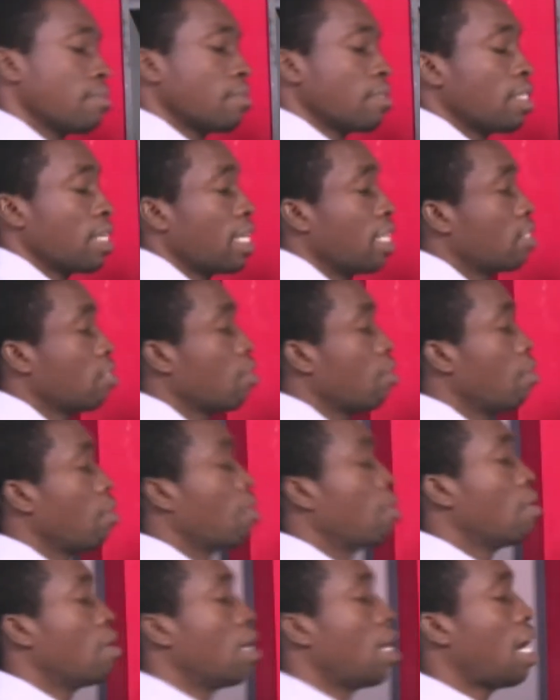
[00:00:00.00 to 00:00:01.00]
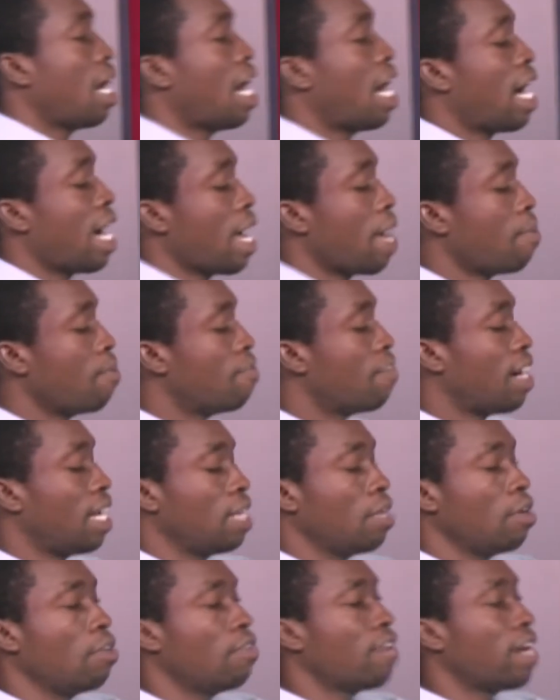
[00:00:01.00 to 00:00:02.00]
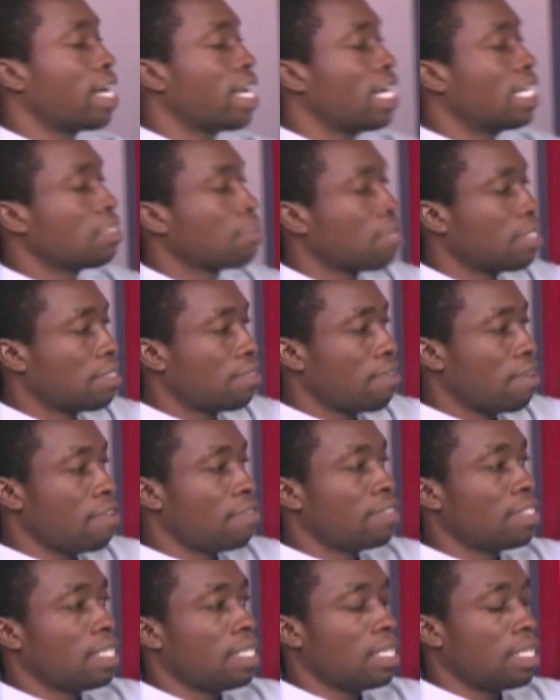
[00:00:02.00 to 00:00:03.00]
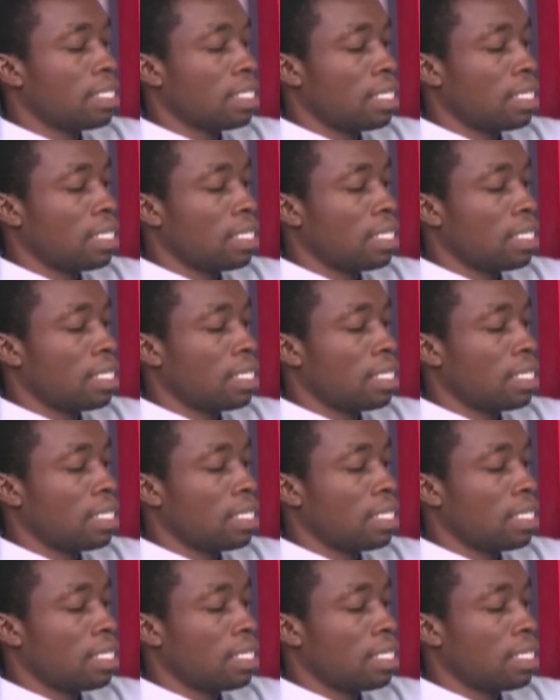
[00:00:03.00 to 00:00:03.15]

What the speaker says: Okay, so our m value over here is what? 15.